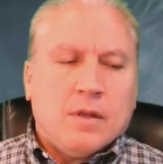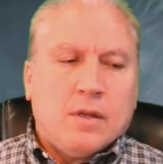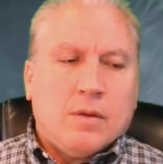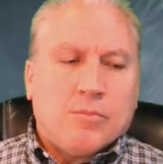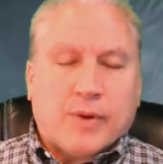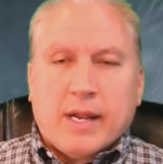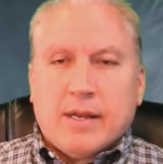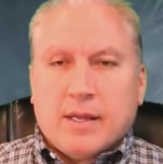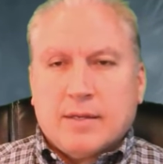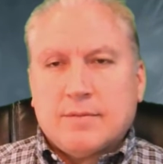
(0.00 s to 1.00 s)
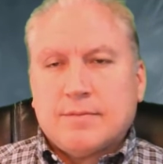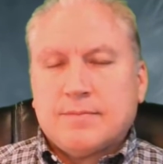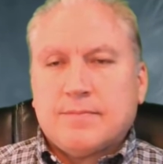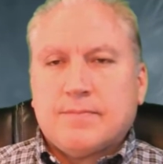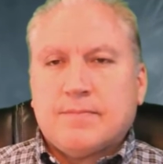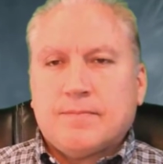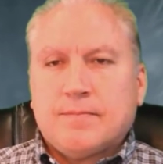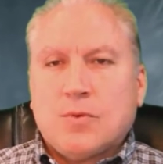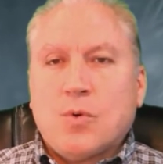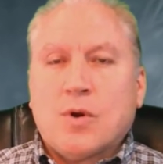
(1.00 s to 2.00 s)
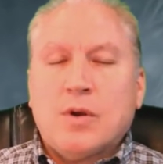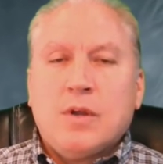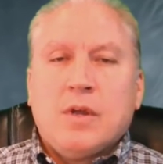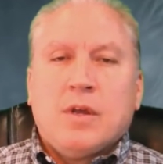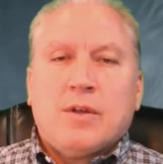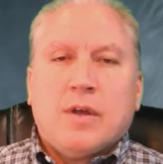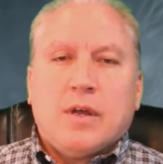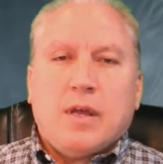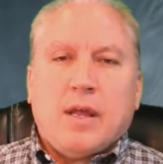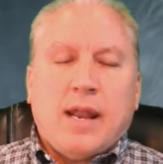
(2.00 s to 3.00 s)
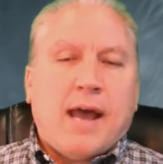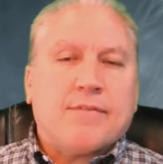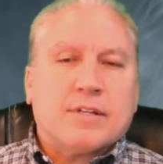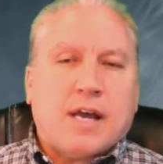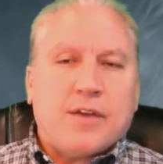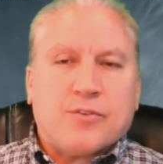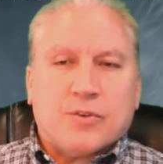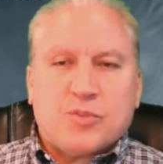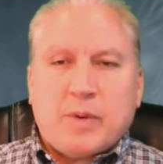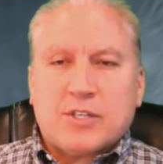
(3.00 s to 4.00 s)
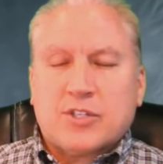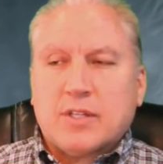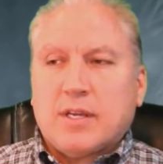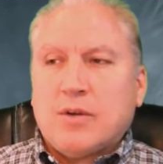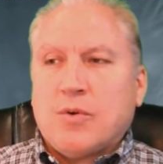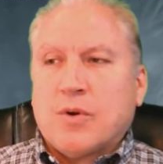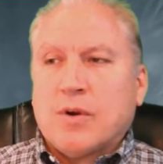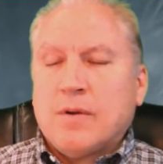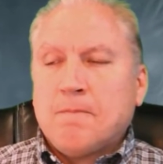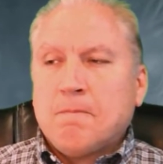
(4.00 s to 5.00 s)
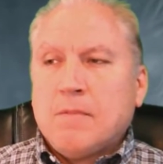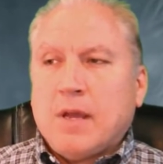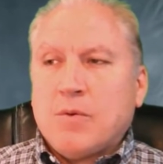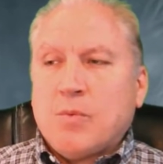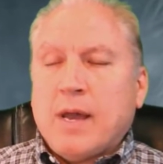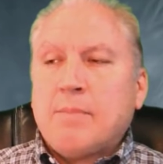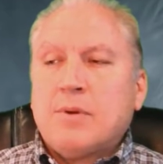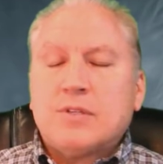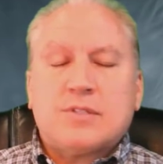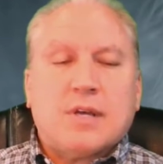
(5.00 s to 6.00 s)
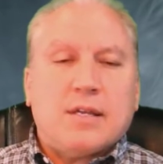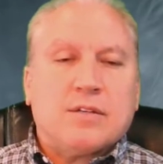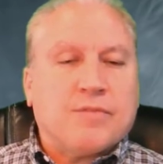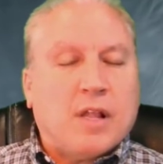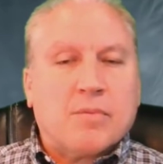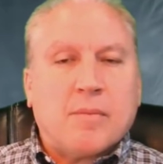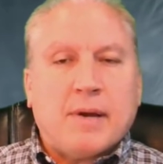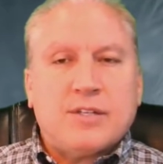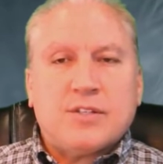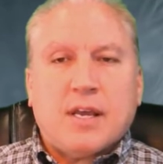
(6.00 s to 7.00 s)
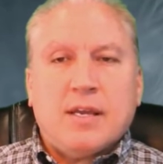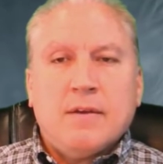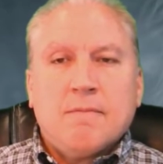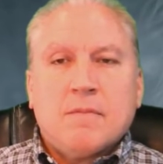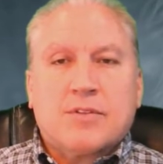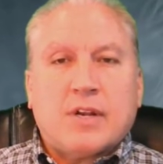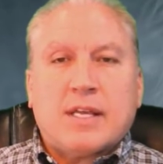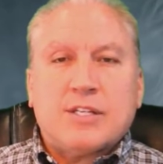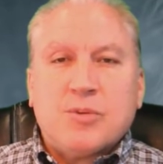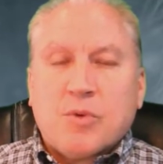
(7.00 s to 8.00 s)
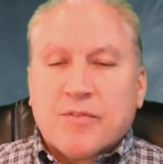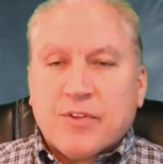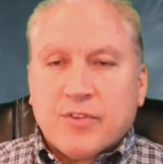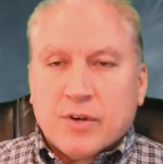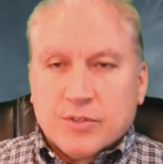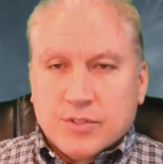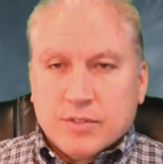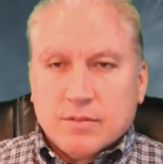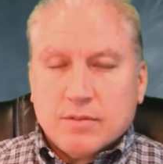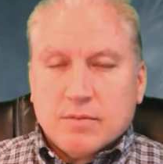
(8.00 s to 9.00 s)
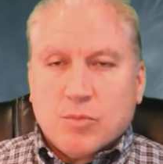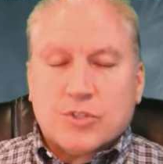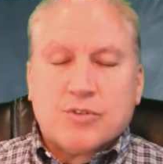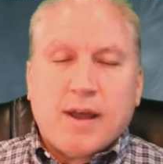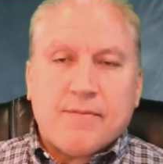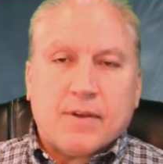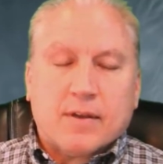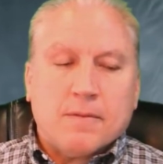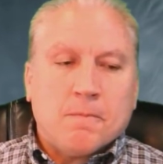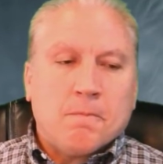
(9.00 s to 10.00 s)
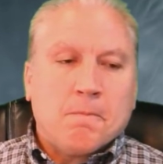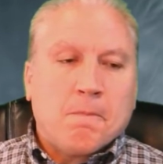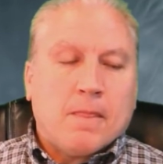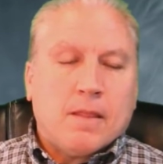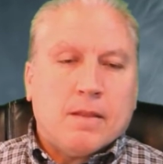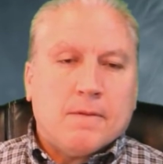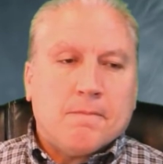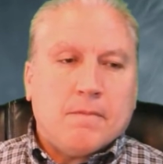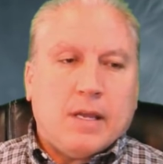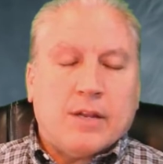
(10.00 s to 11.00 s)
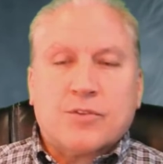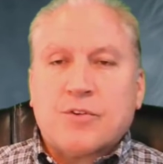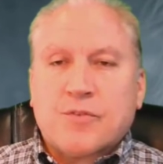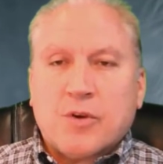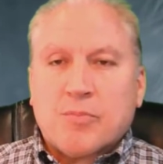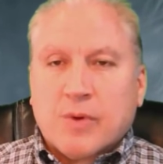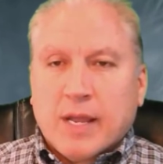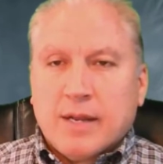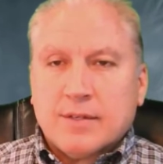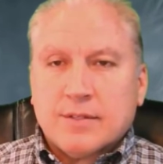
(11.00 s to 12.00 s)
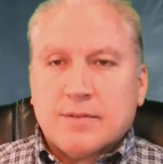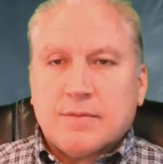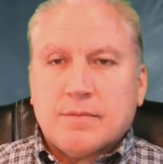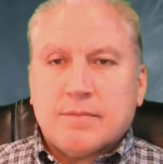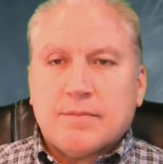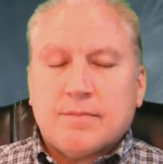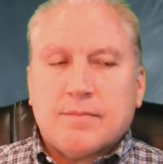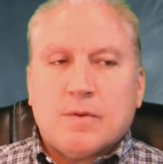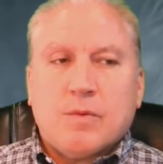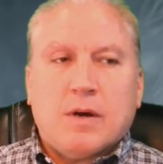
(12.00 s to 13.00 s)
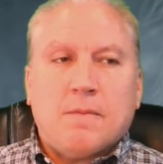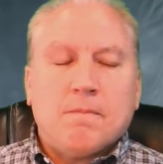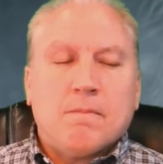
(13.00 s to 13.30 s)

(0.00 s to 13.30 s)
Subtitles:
branding, or an advertiser especially, or a website developer might say it's going to get you more visitors, more traffic, and it's good for your brand. Well,